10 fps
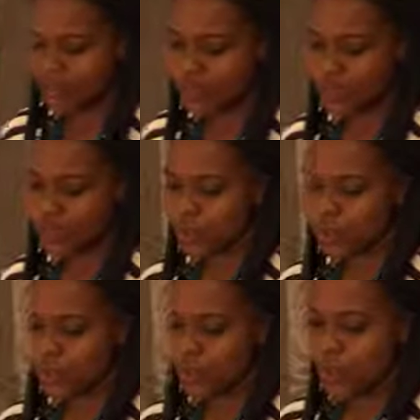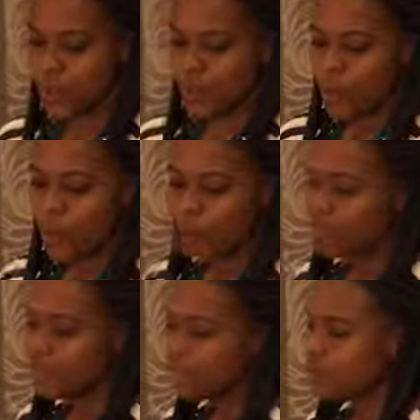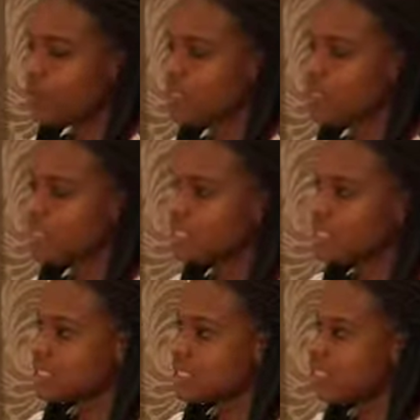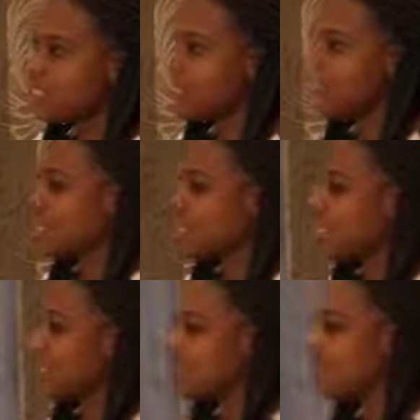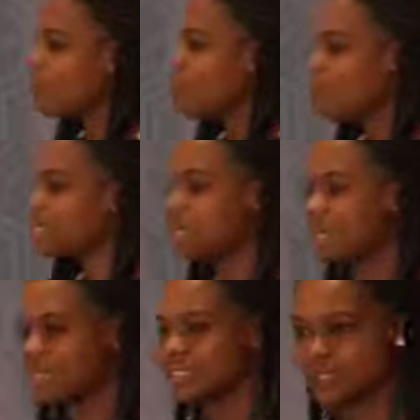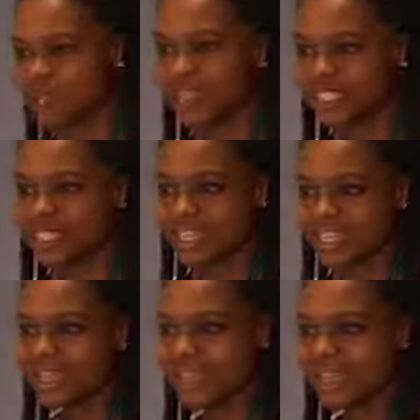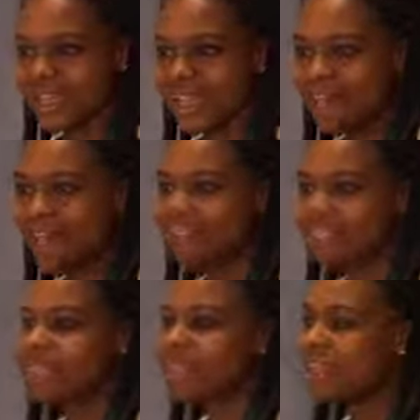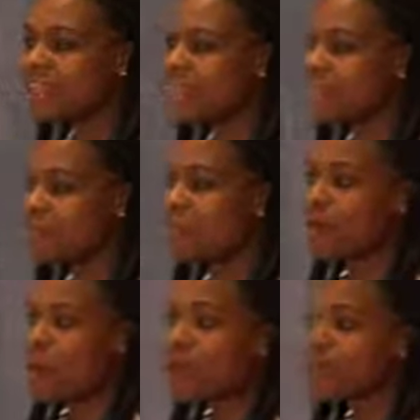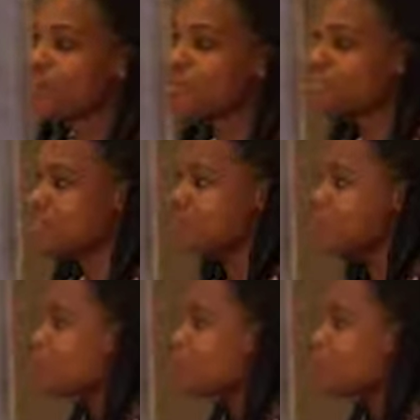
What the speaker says: So what they do is, They monitor us, they're watching us, and they say that it's for our convenience.